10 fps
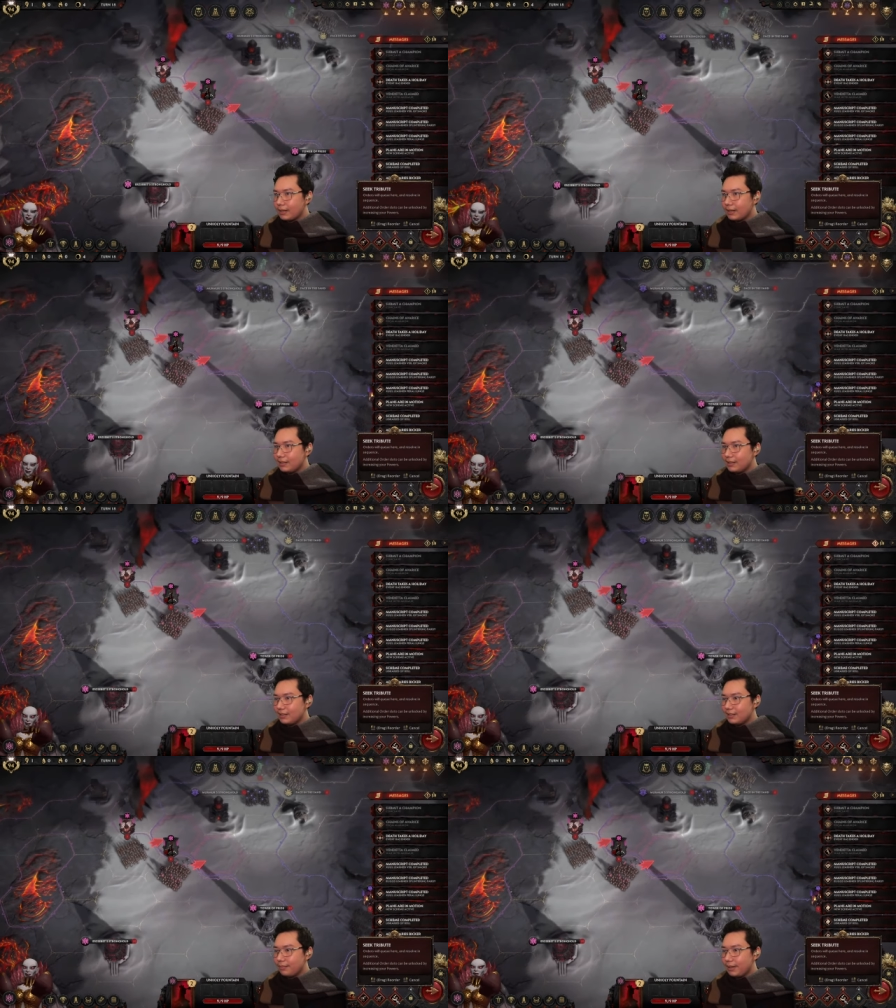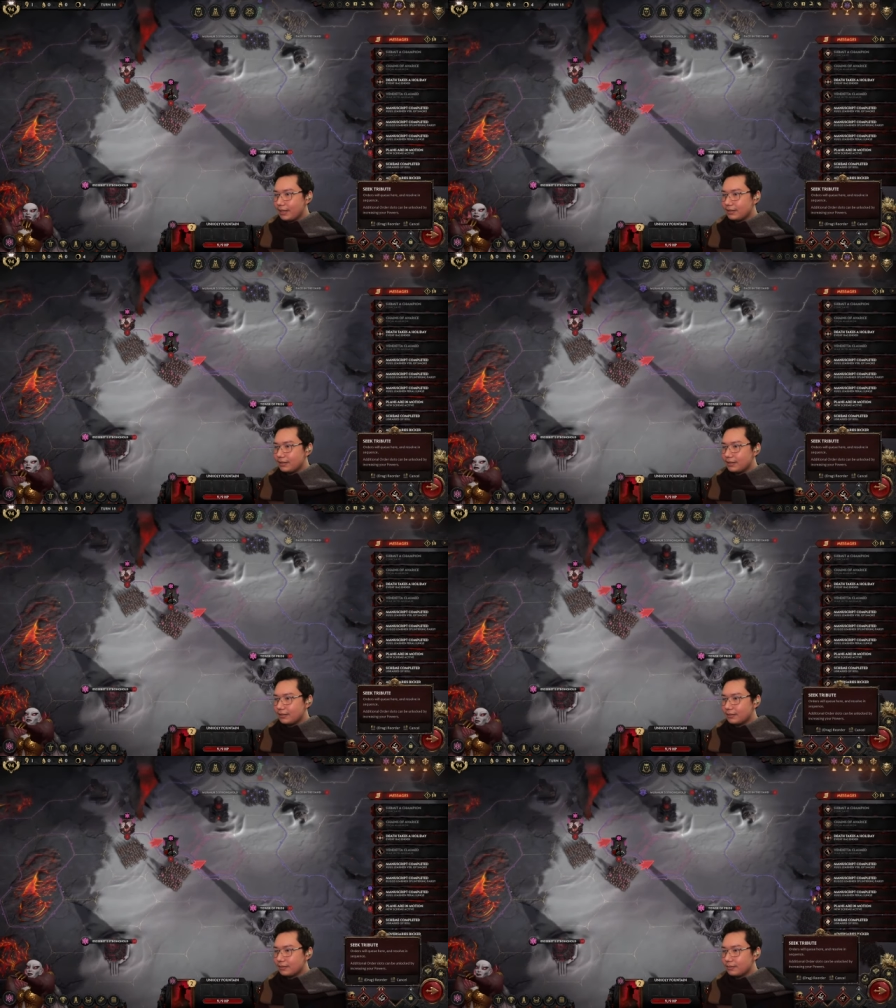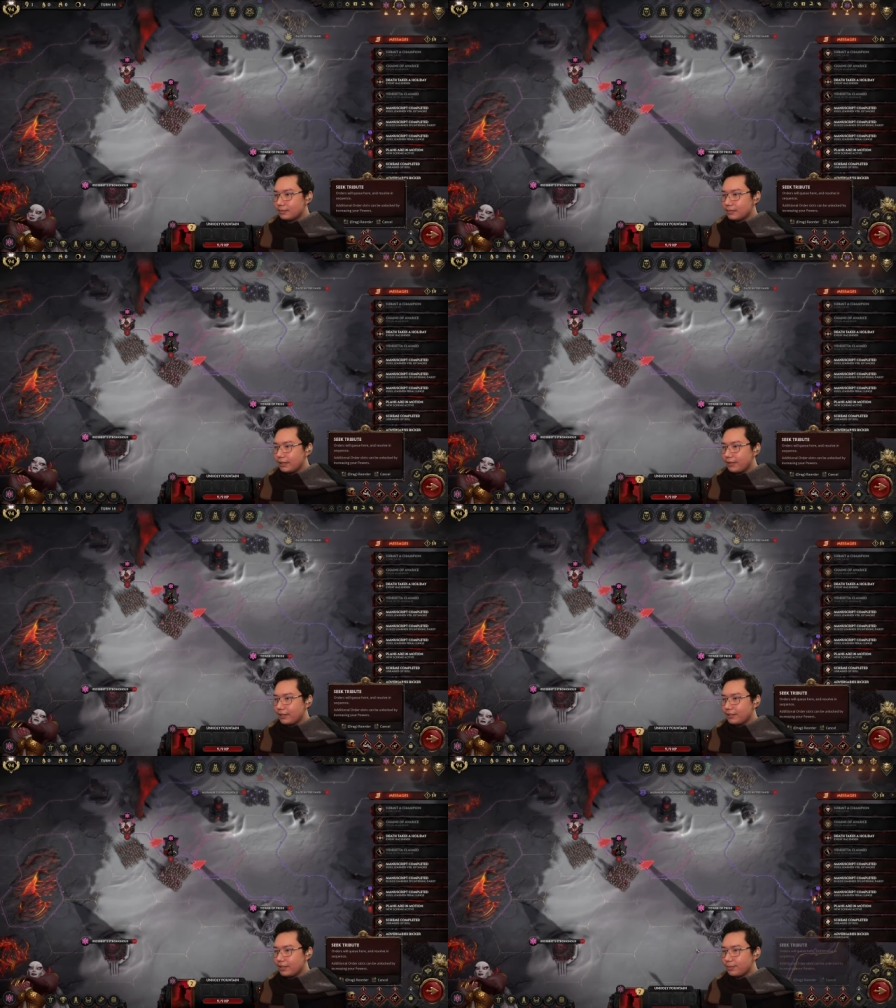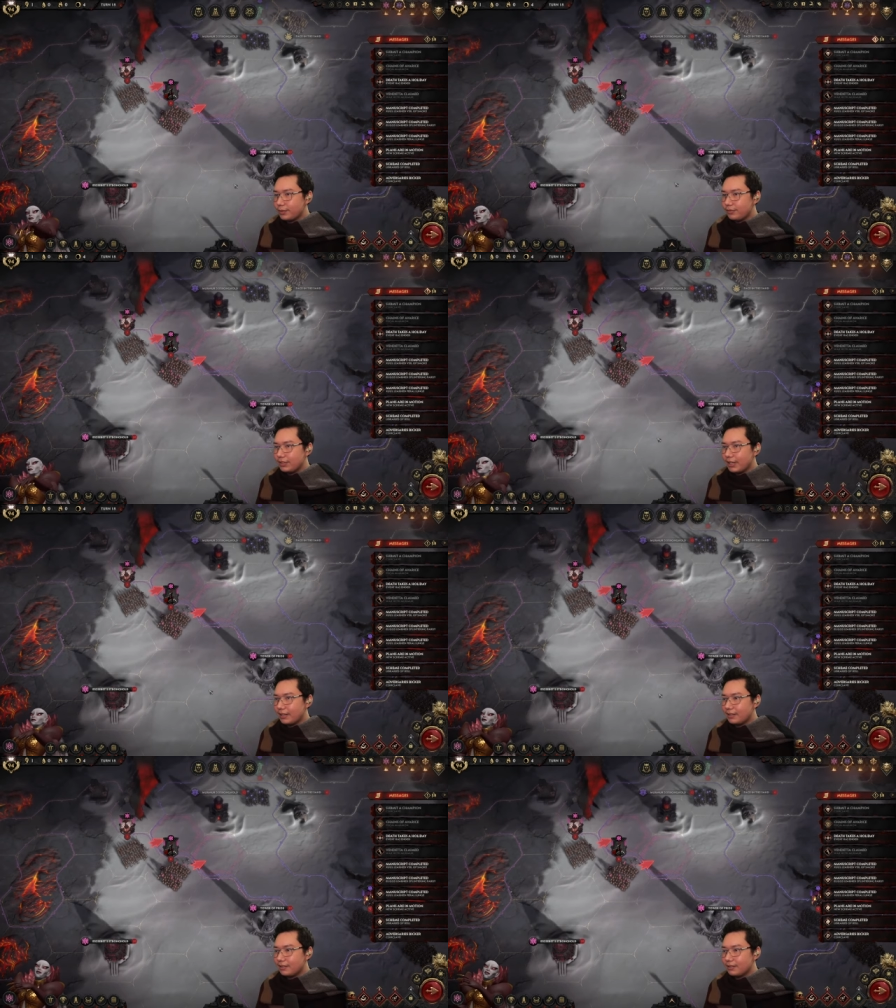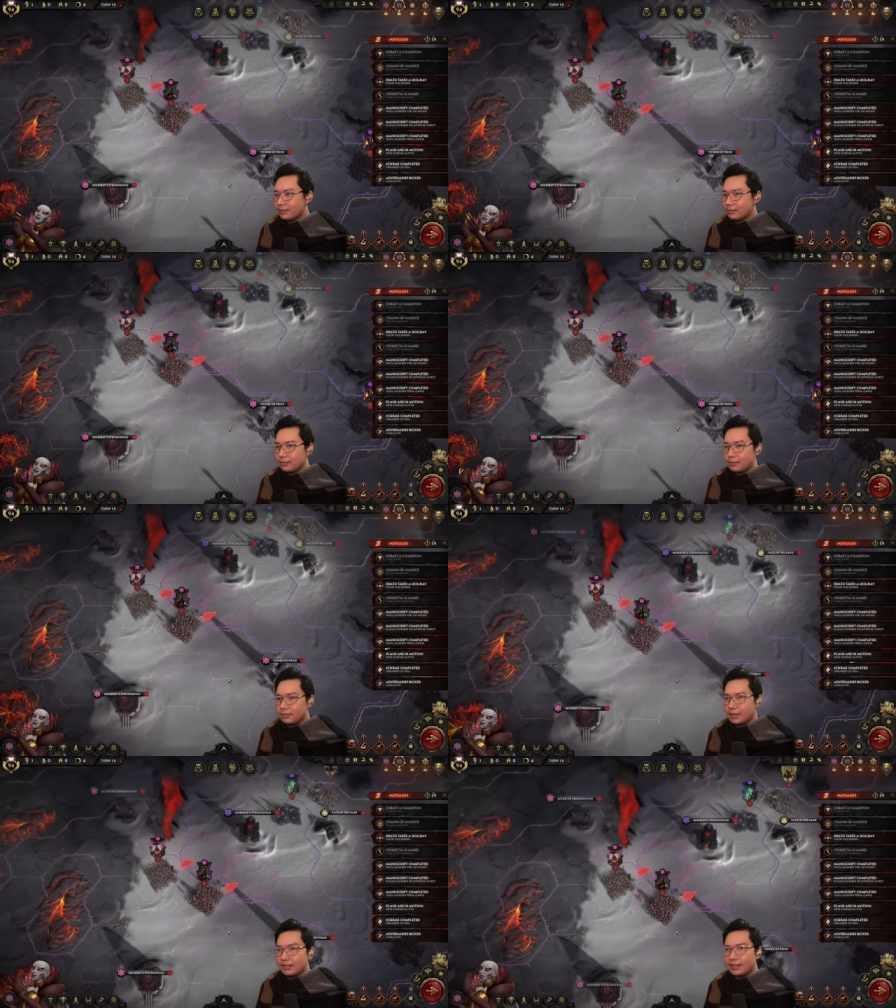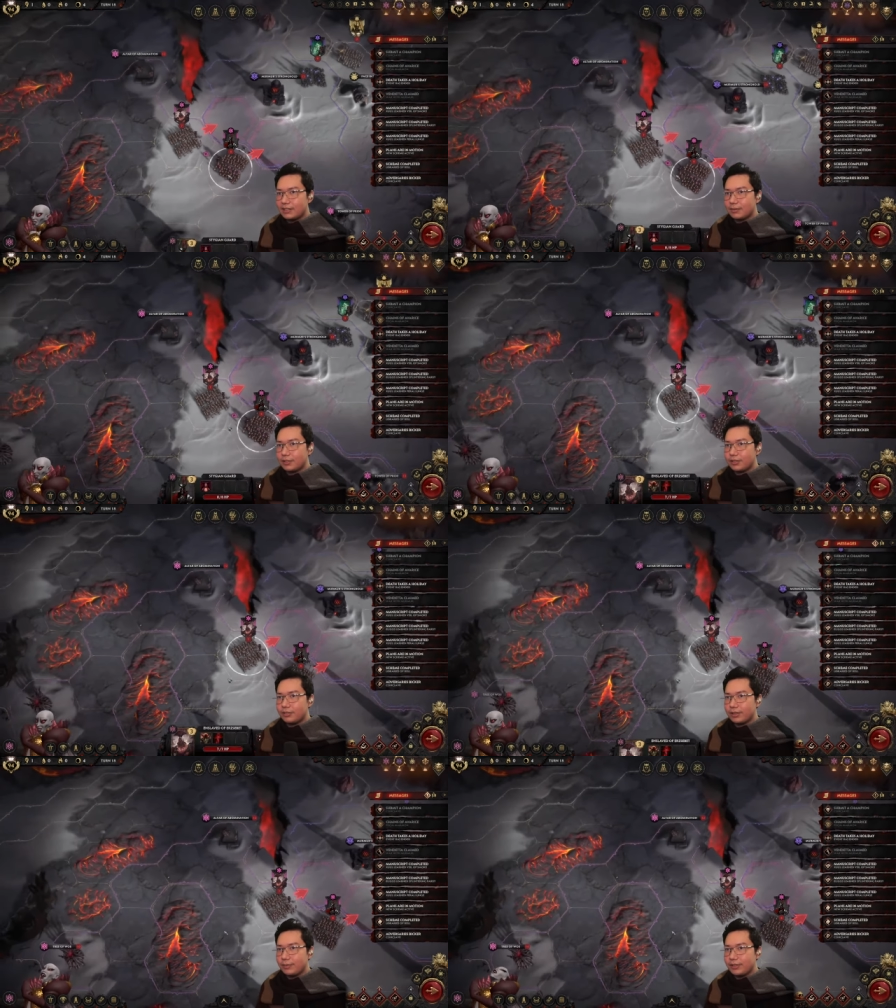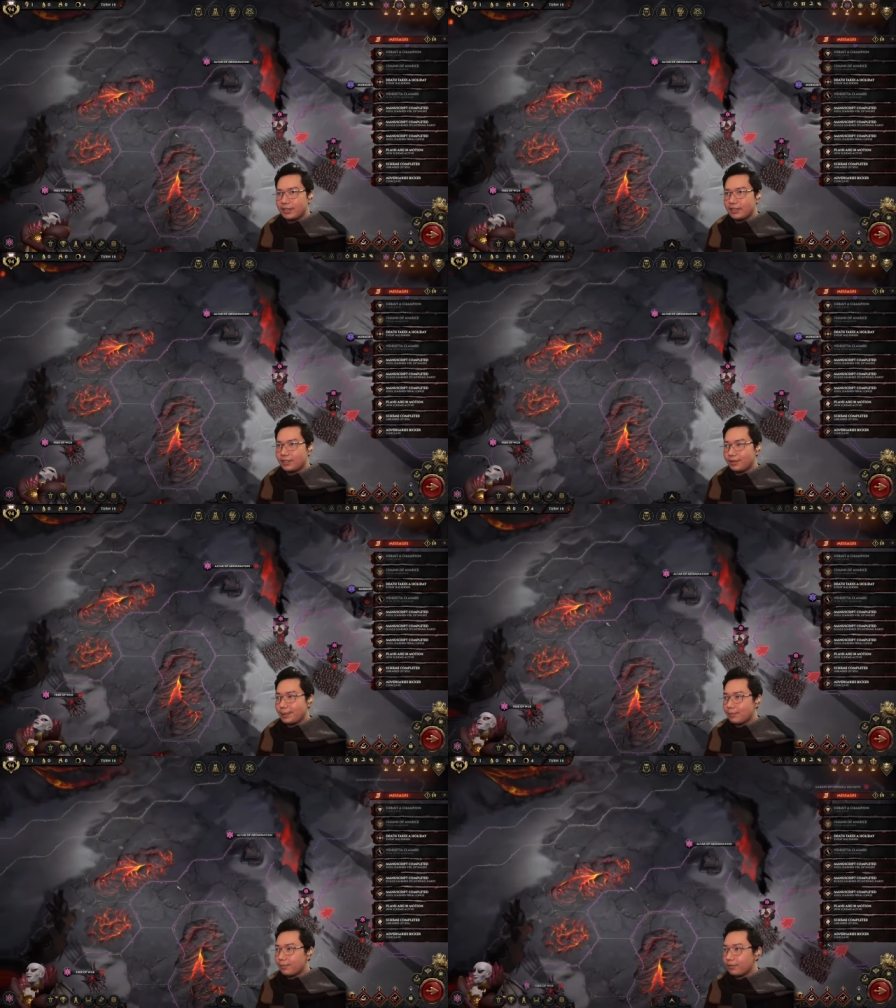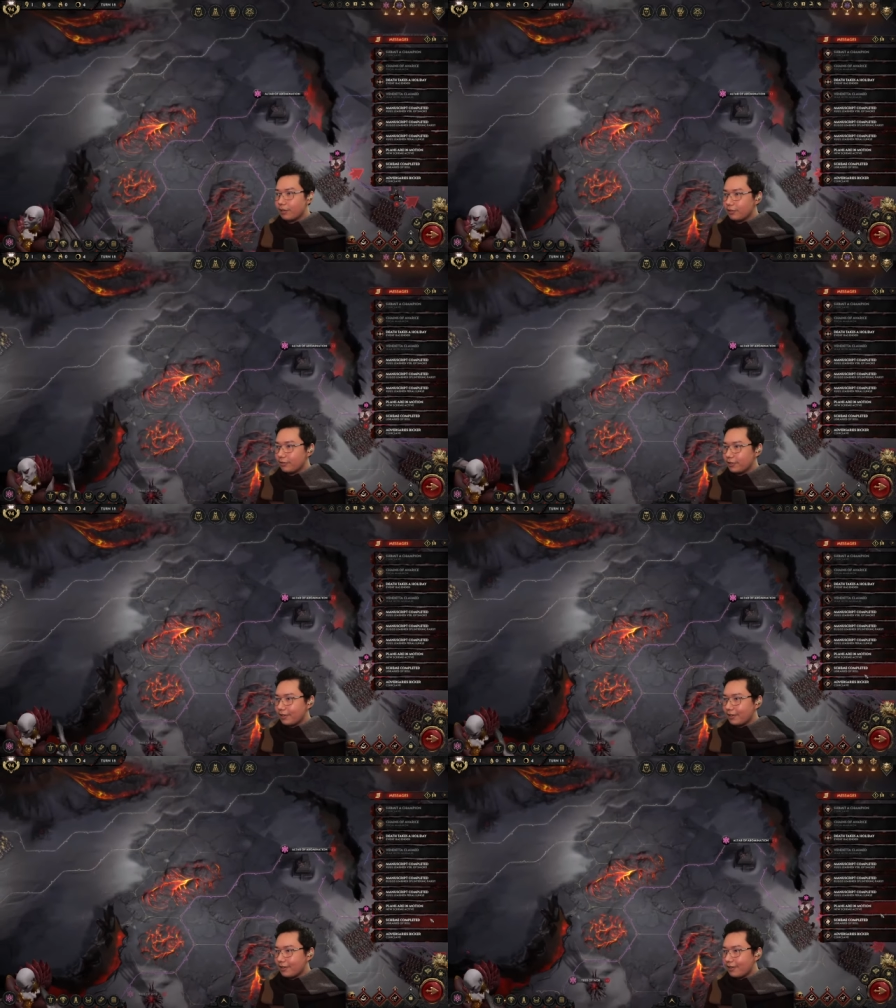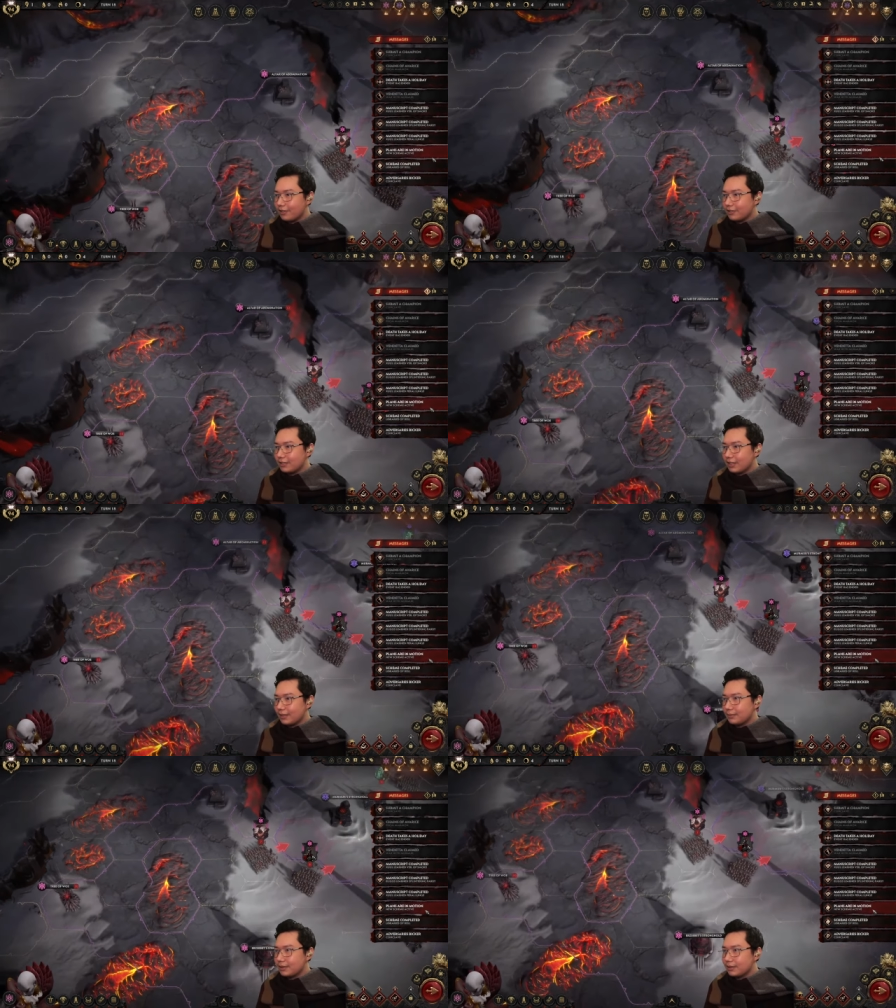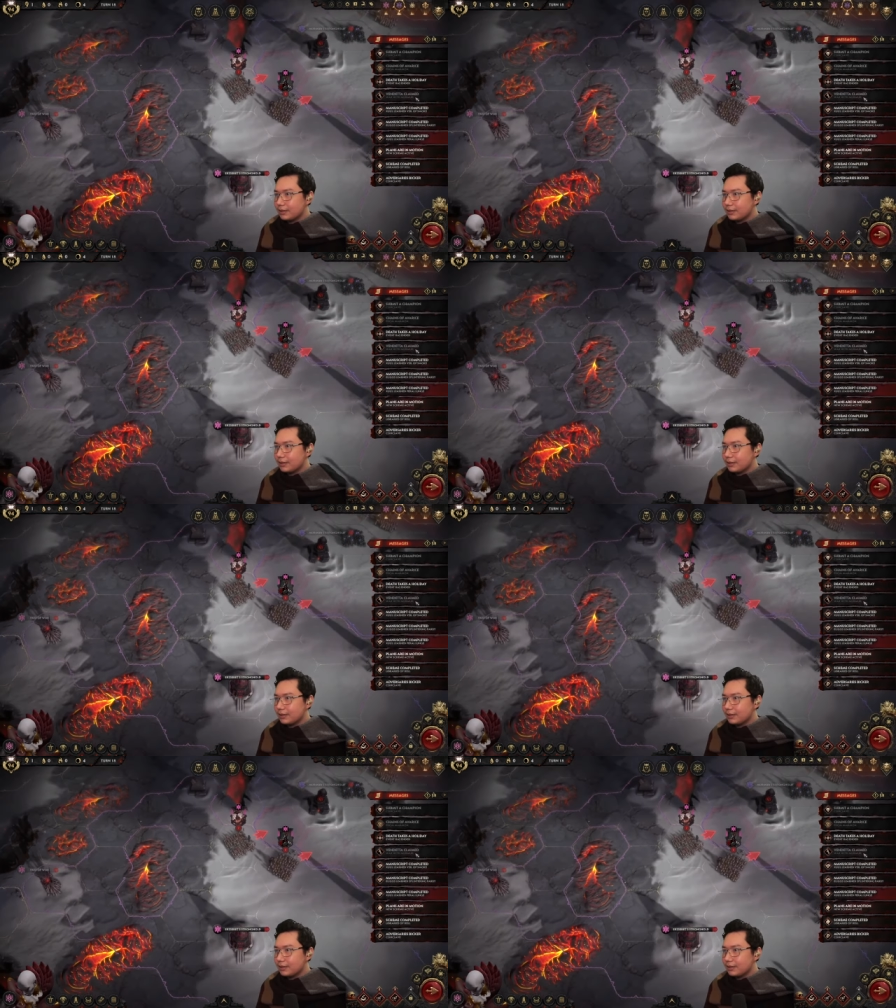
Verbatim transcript: I guess it doesn't matter if our units move second. Let's get some good tribute in, because we've been broke for a long time.